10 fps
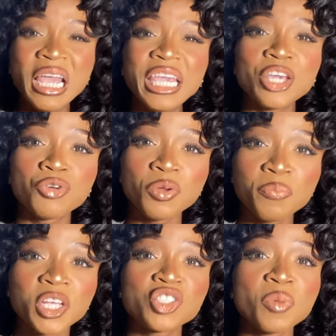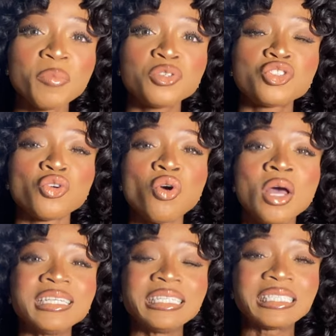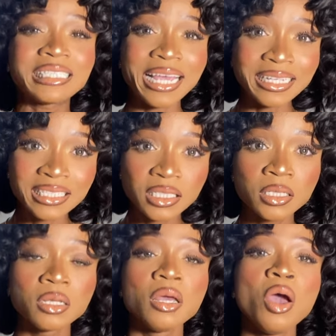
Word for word: equipment to be able to test,